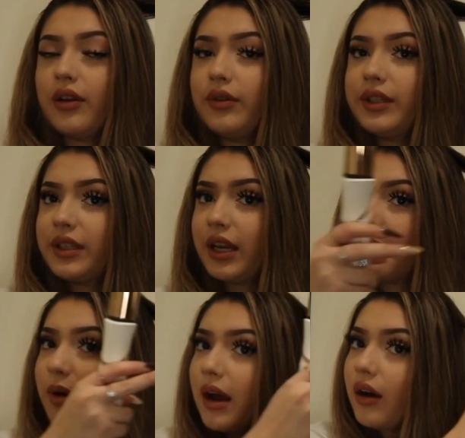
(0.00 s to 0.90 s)
always take
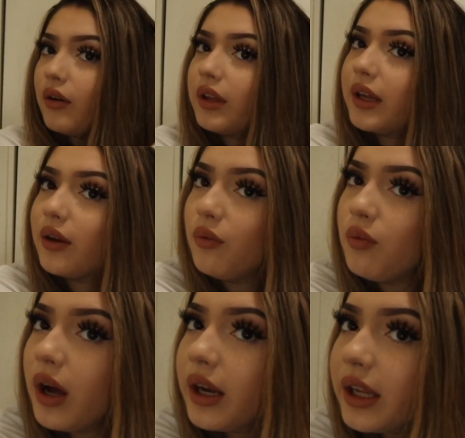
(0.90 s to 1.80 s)
about like
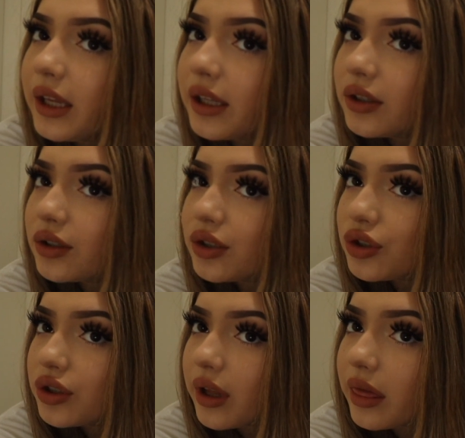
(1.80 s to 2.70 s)
1
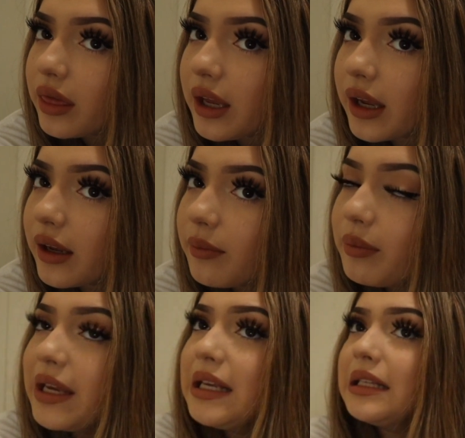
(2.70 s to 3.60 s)
inch thick
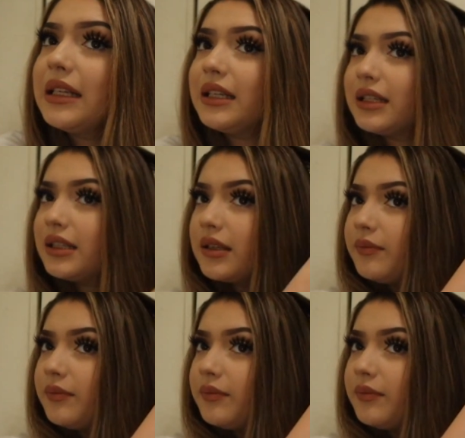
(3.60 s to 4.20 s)
pieces,